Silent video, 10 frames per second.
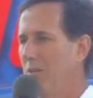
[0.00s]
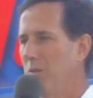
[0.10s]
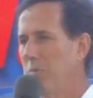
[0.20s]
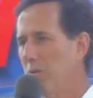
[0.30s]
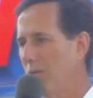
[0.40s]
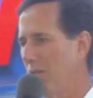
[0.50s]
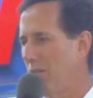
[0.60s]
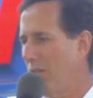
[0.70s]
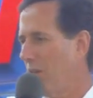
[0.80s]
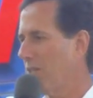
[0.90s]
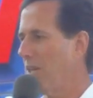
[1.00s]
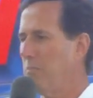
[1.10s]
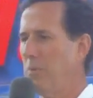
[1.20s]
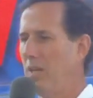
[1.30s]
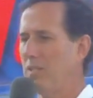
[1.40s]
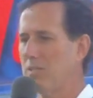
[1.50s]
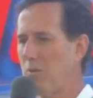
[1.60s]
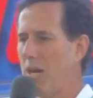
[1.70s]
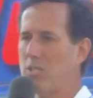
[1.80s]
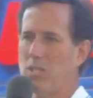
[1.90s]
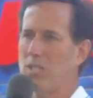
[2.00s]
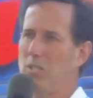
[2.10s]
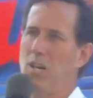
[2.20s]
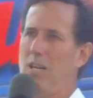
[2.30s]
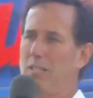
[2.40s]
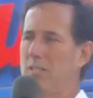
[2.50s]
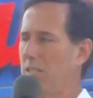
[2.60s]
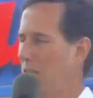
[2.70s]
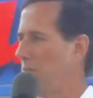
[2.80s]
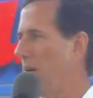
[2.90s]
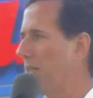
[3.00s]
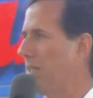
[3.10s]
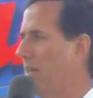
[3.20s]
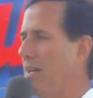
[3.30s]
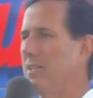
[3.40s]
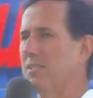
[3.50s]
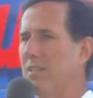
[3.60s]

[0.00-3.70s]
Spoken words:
we've been in our campaign scratching and clawing to get recognized,